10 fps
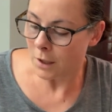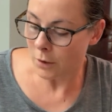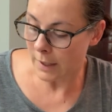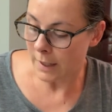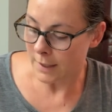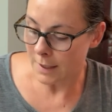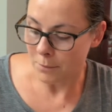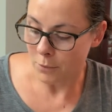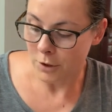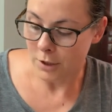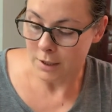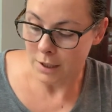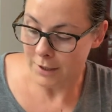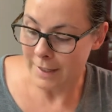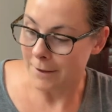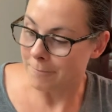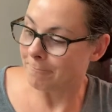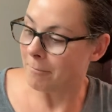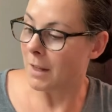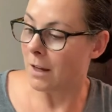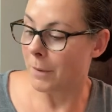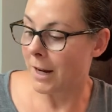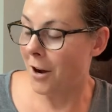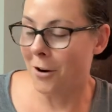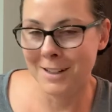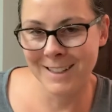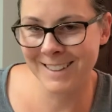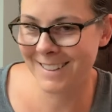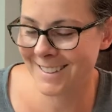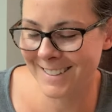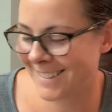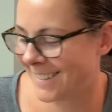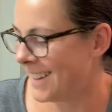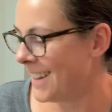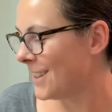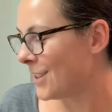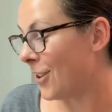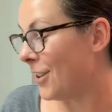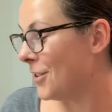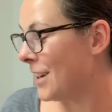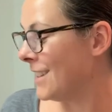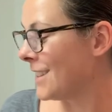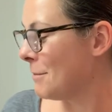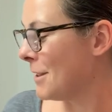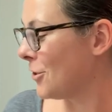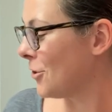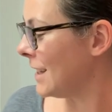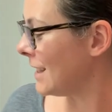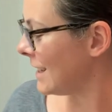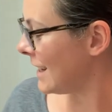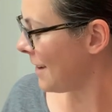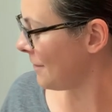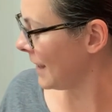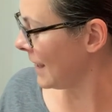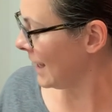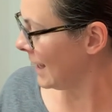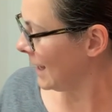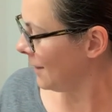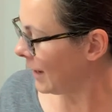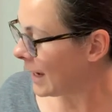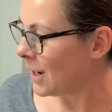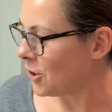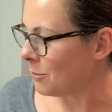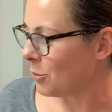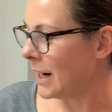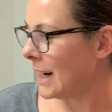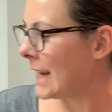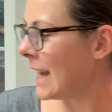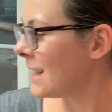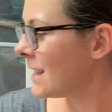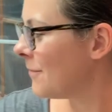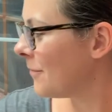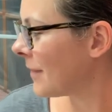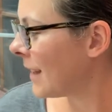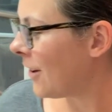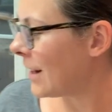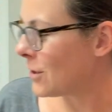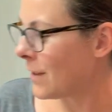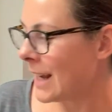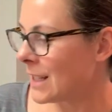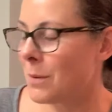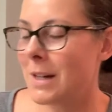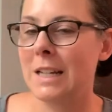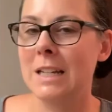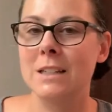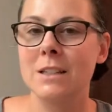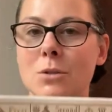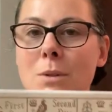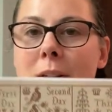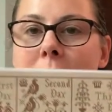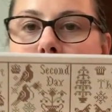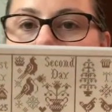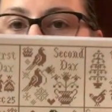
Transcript: Okay, yep, we're good. All right, here we go. Sorry, you guys, I'm a little crazy today. Vacation brain, I guess. All right, so the next one is twelve days of